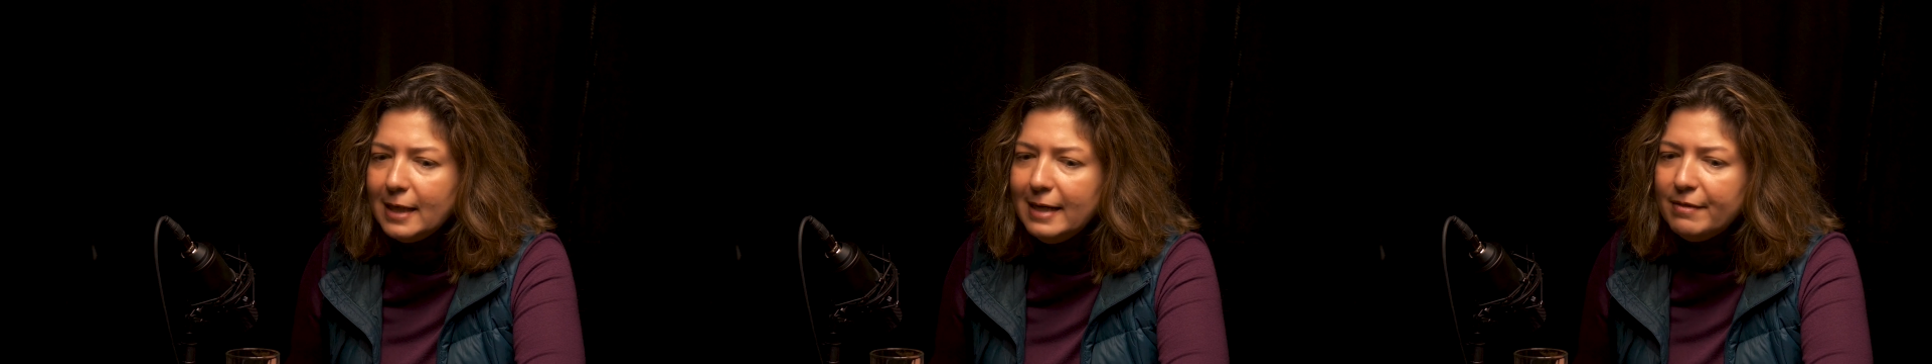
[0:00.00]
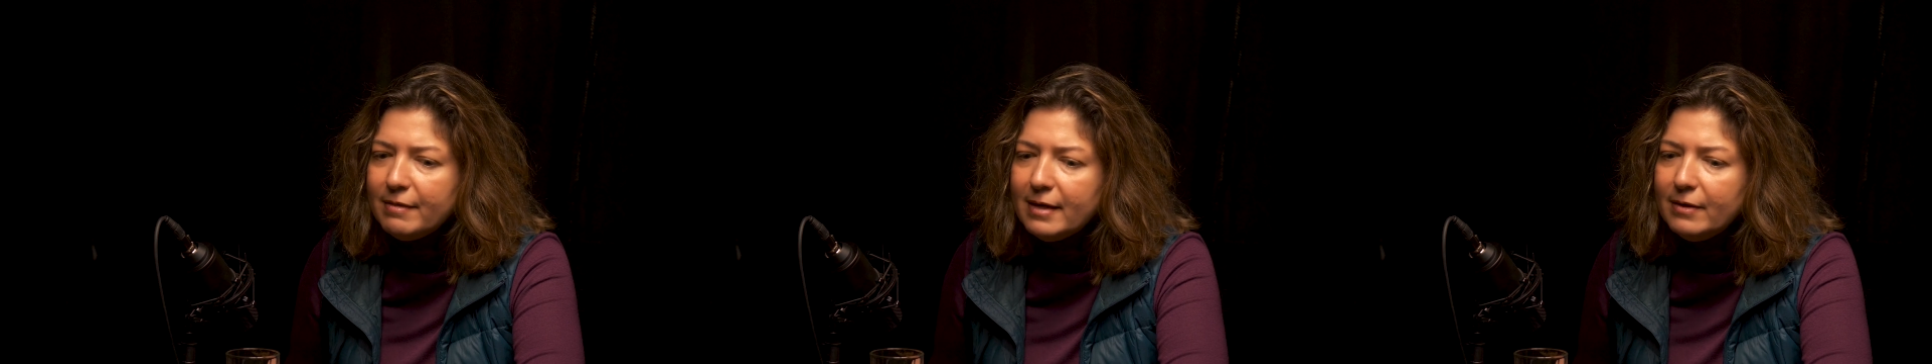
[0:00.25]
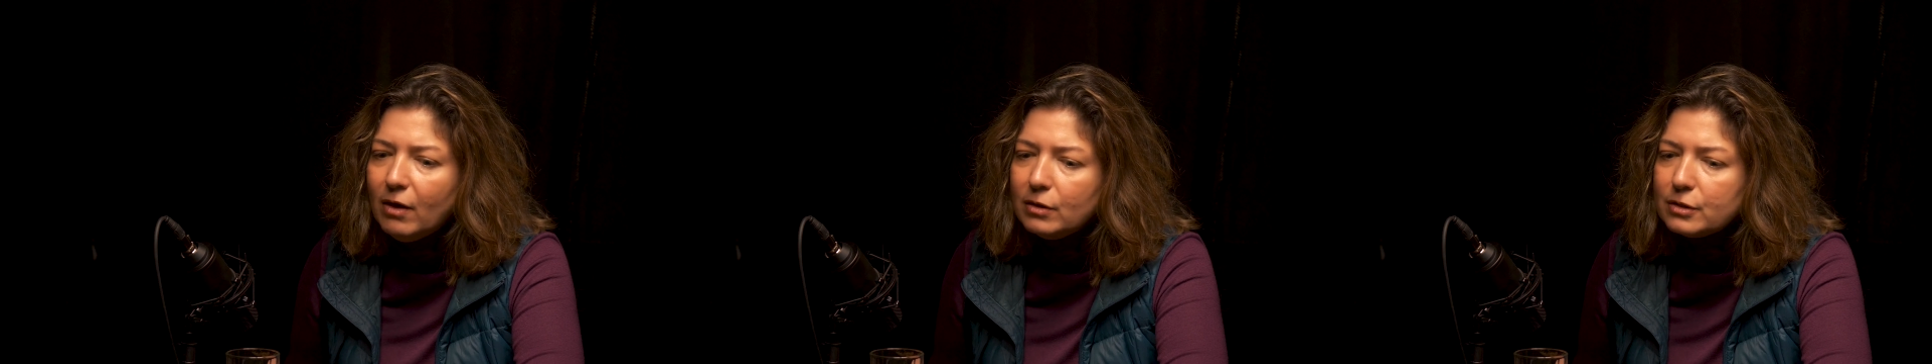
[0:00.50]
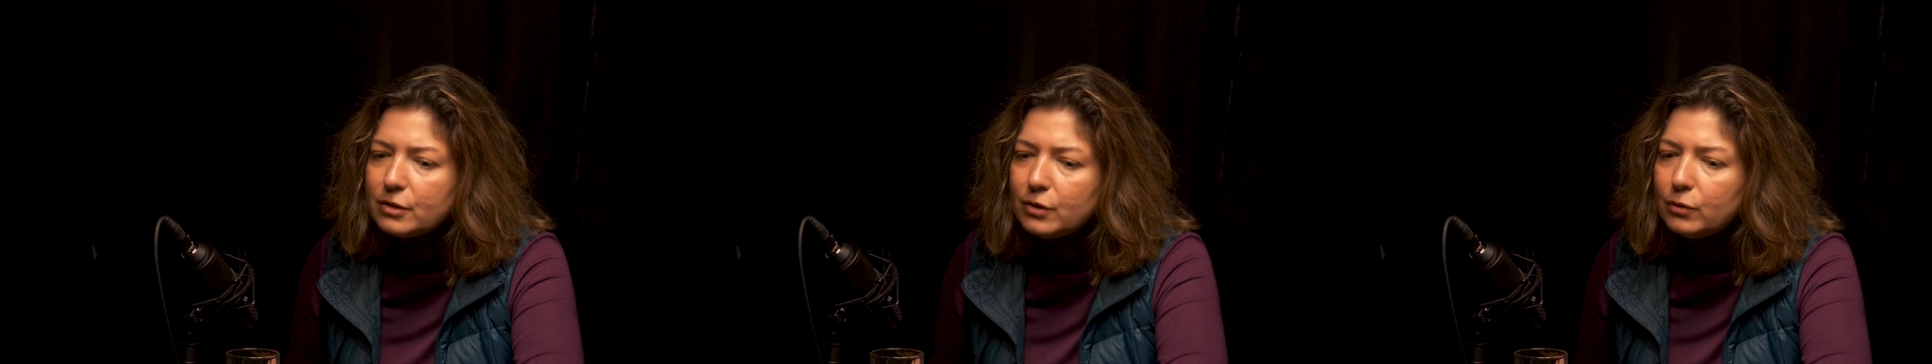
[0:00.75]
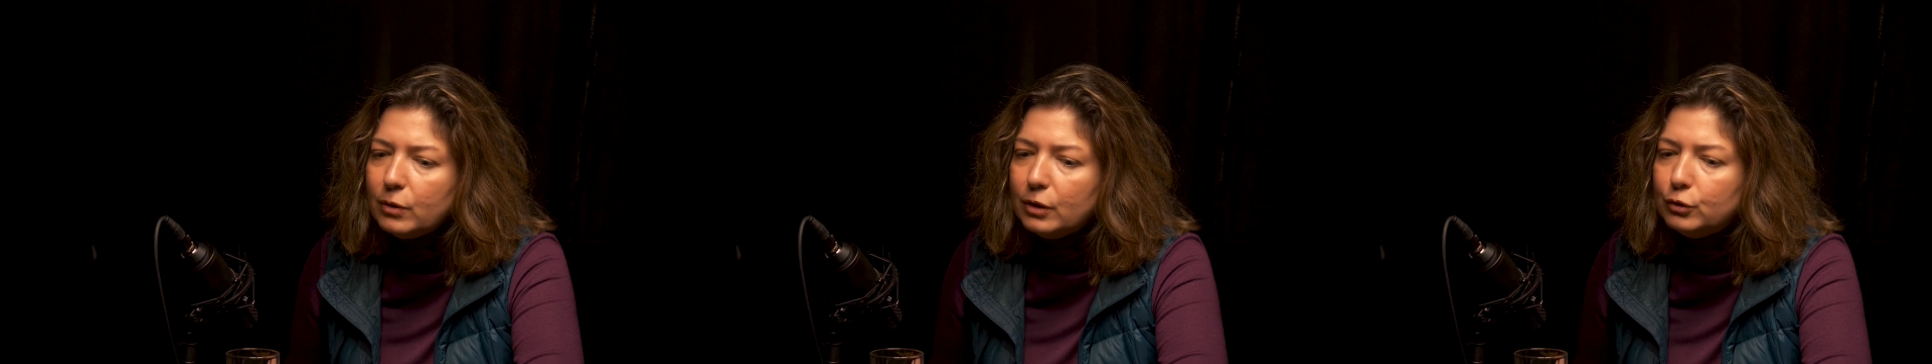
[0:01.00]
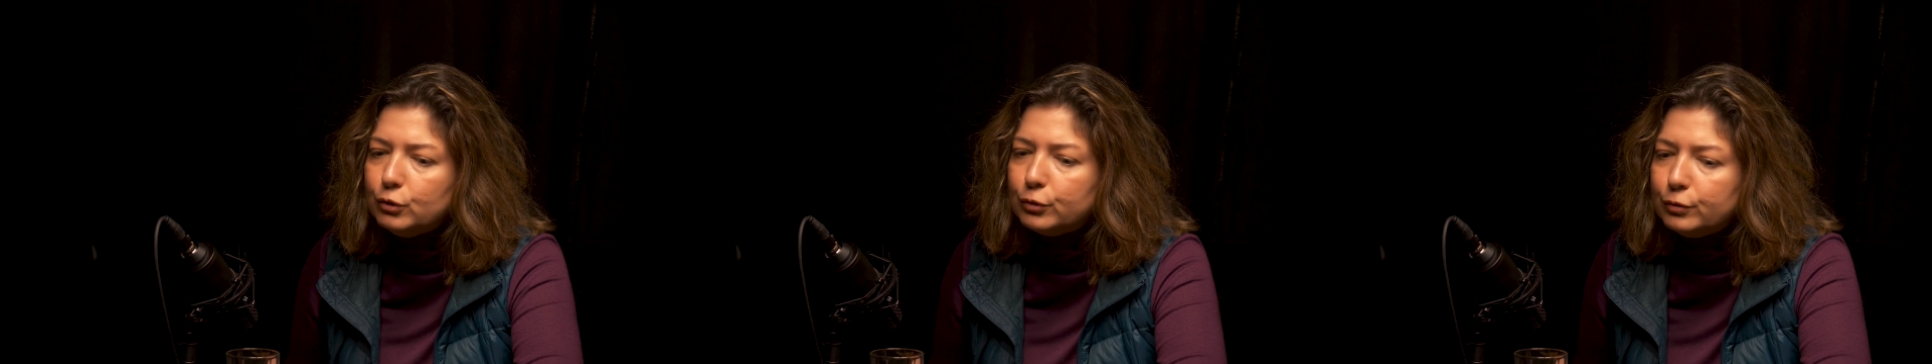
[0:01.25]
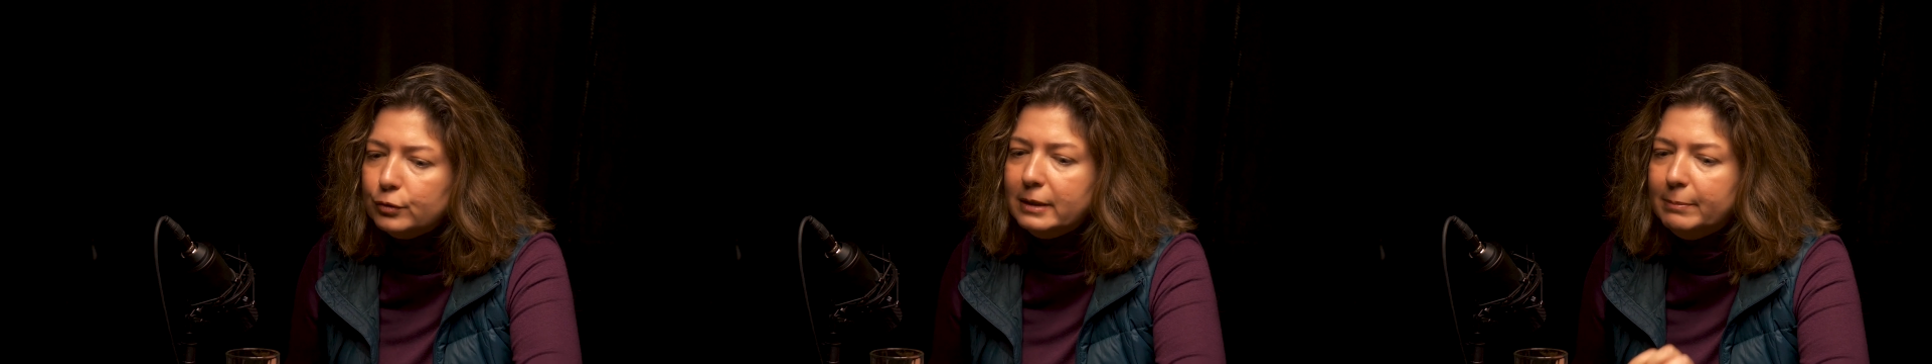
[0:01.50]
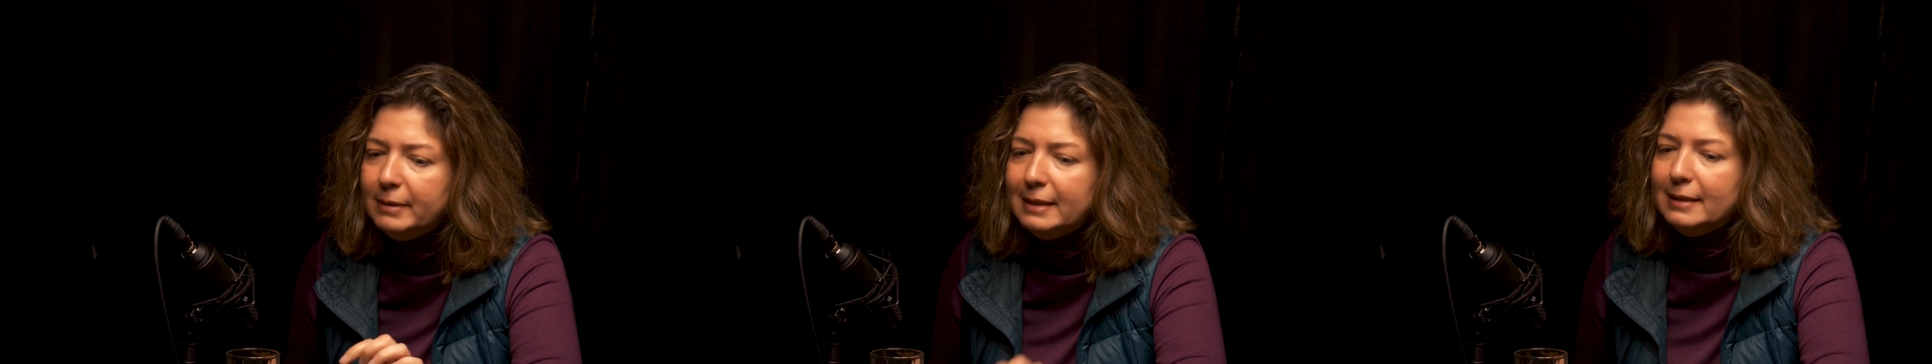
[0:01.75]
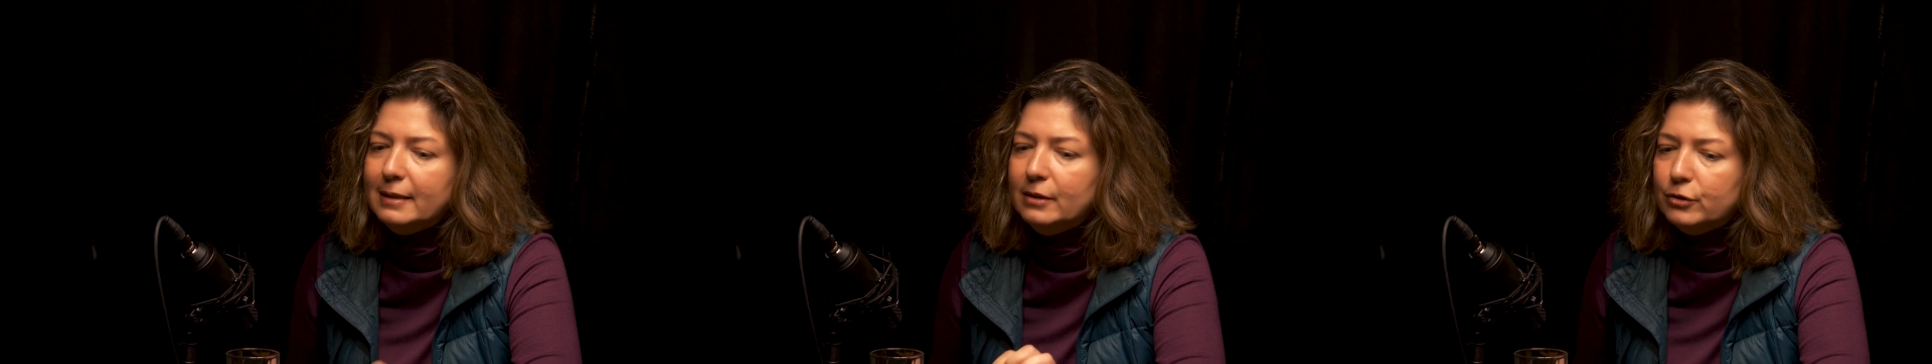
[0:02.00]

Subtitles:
and then also truly being